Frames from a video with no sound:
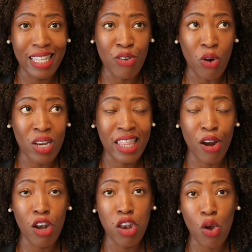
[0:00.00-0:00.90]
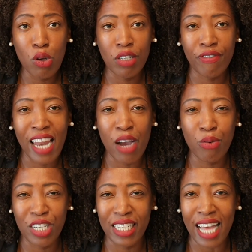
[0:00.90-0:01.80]
are loads of
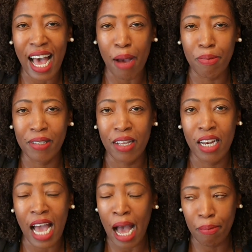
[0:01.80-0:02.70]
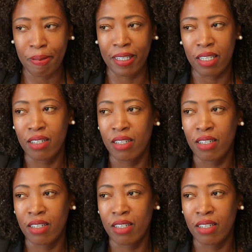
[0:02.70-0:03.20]
languages apps.